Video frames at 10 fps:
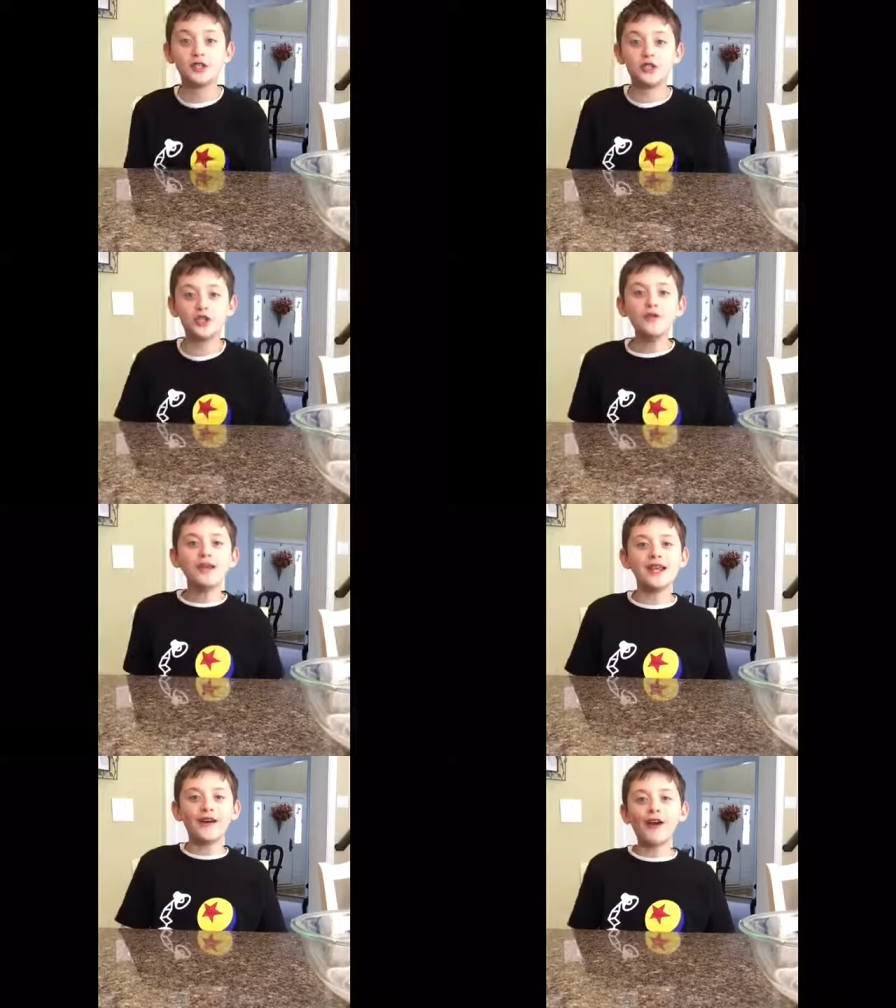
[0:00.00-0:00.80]
you
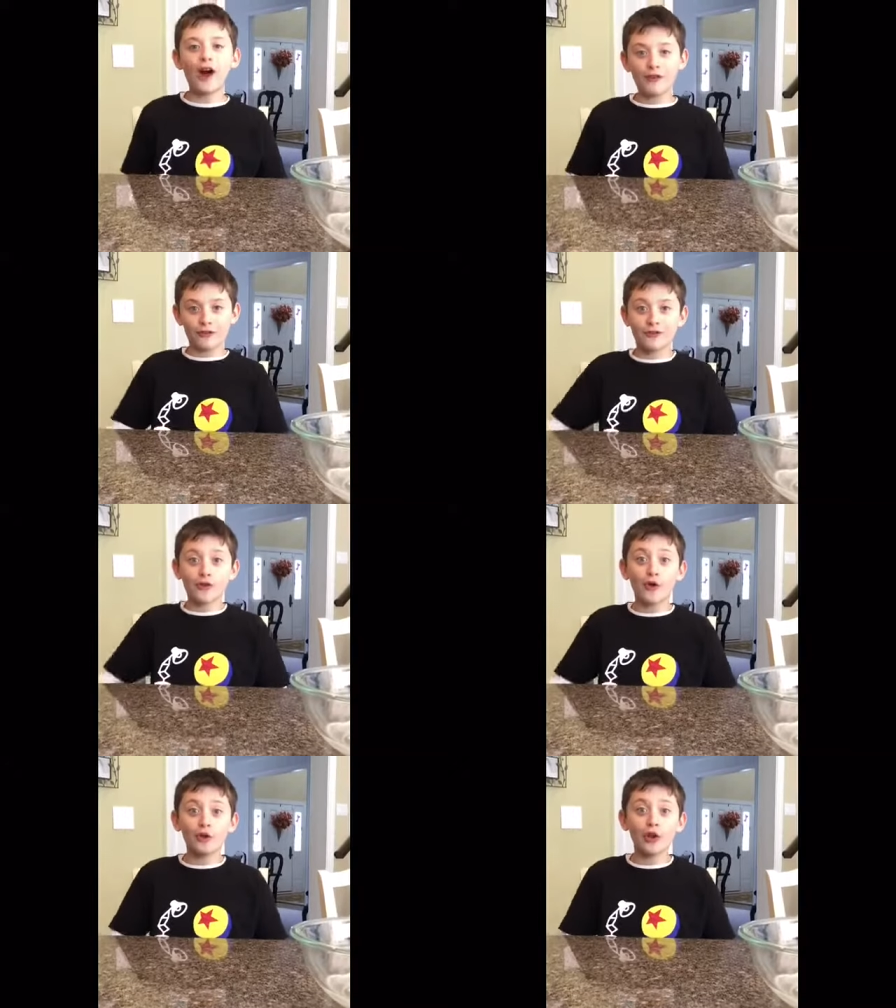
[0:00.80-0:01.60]
hear Han
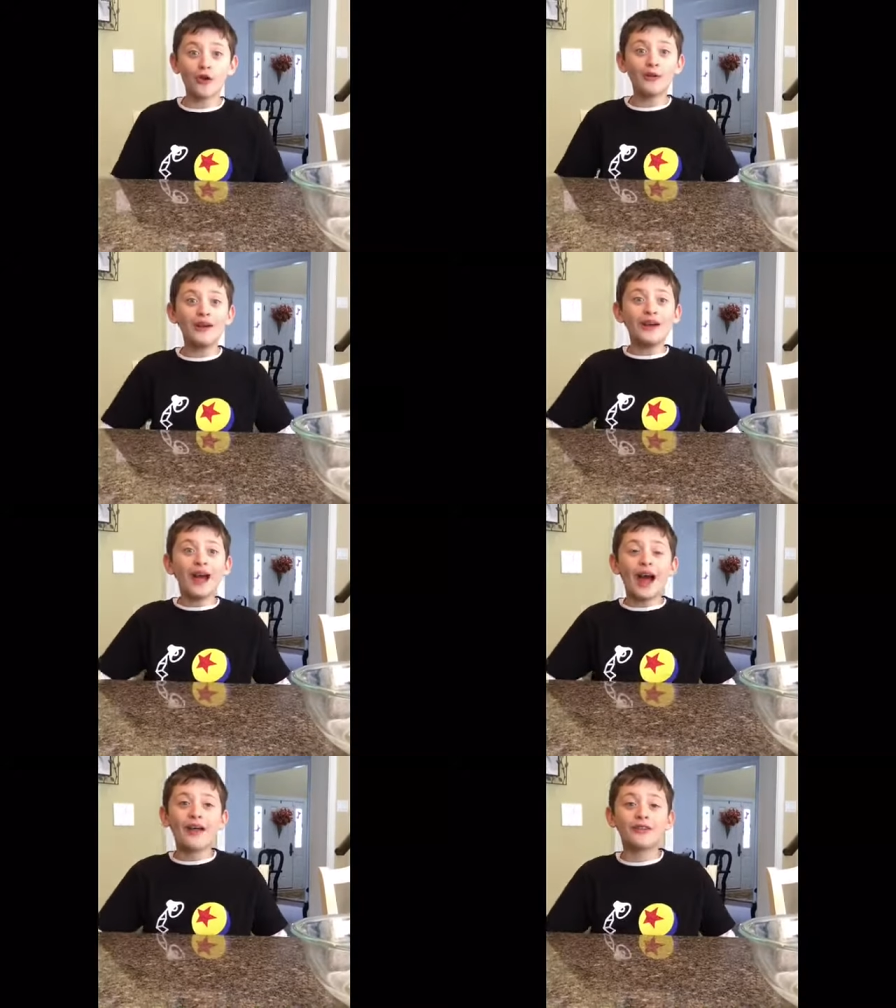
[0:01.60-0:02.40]
Solo
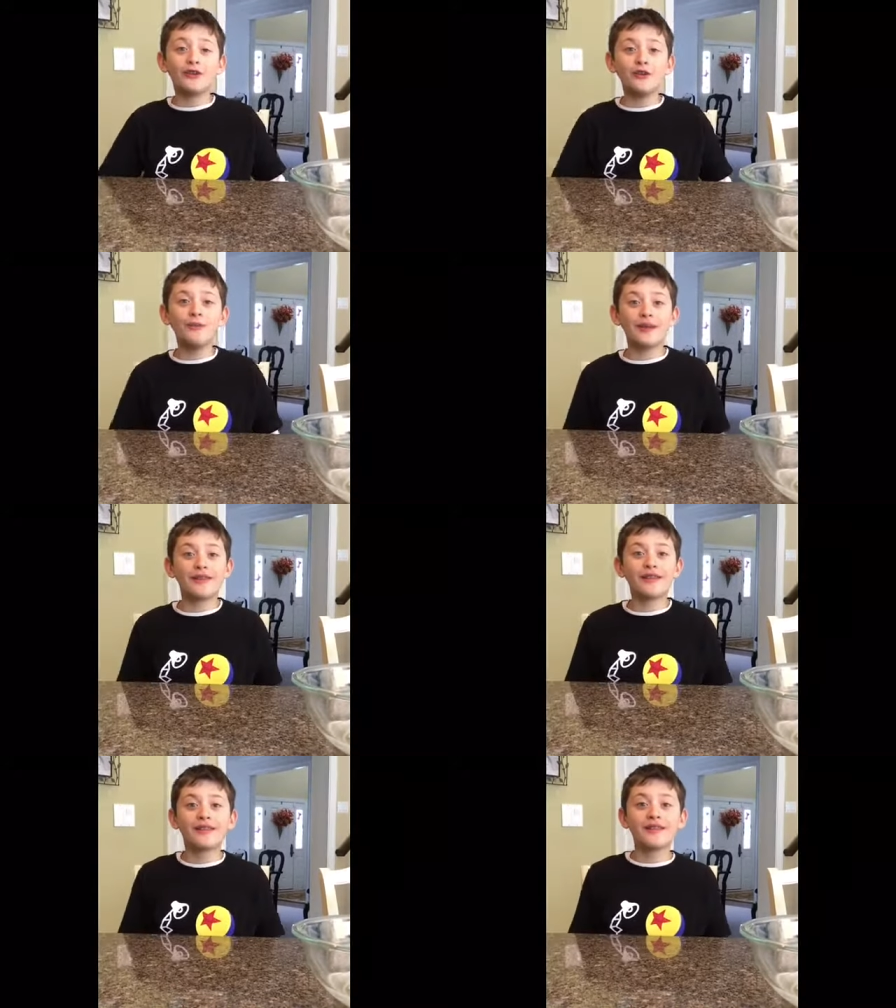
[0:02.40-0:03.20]
has a new
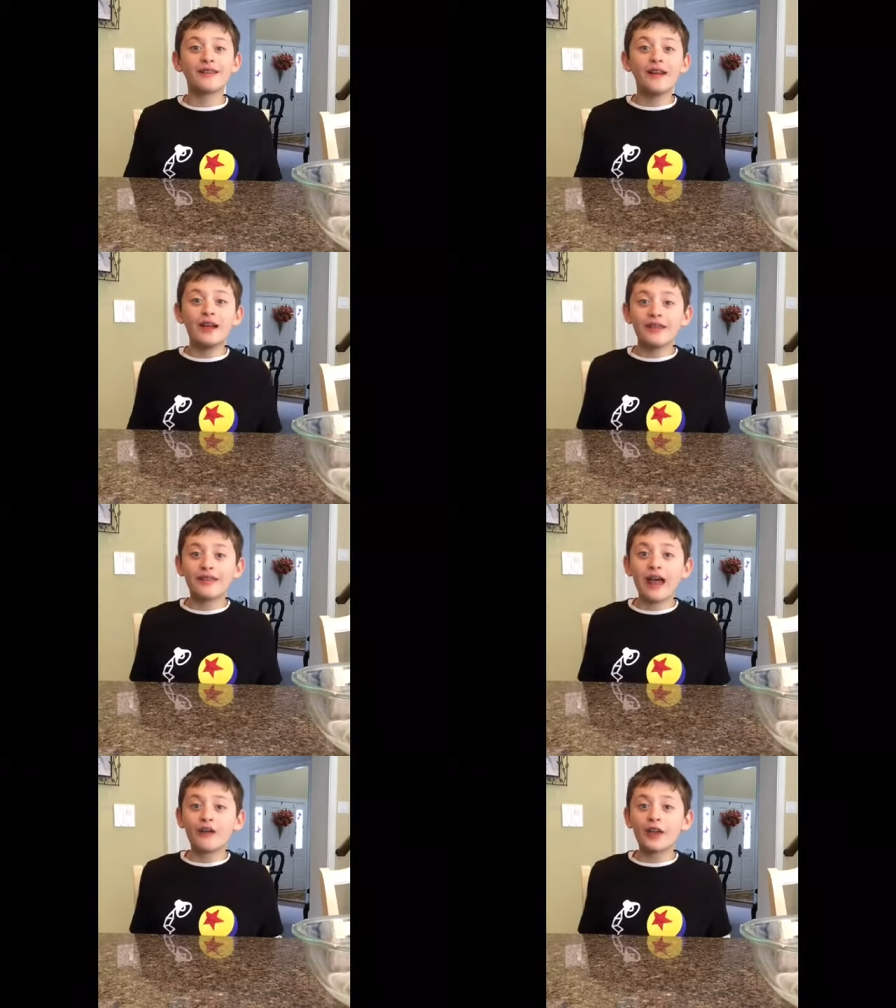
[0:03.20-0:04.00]
business
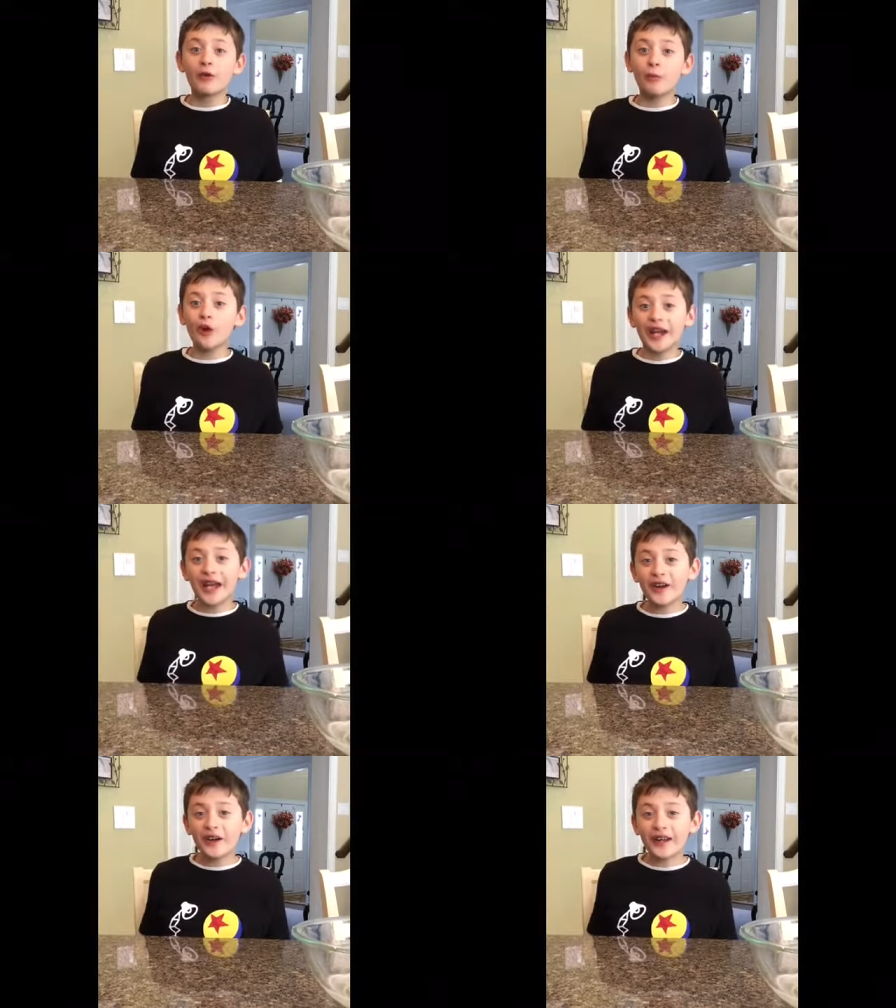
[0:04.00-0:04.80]
selling
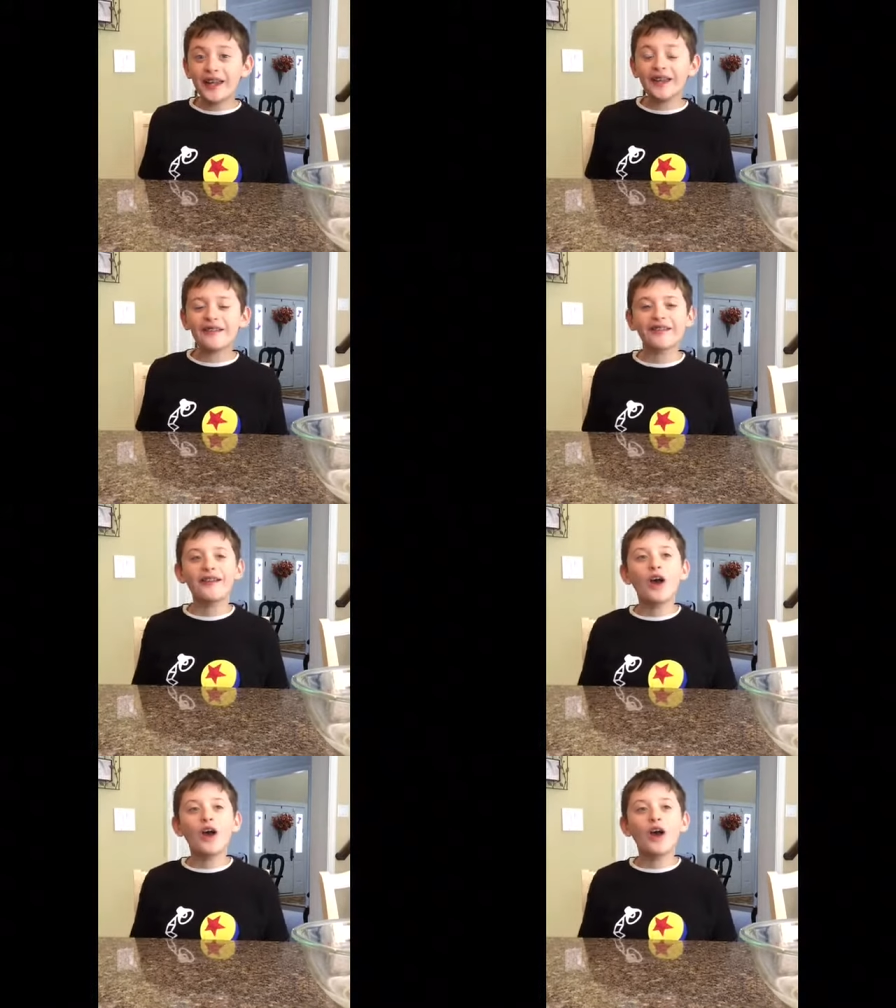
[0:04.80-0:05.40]
Wookiee cookies?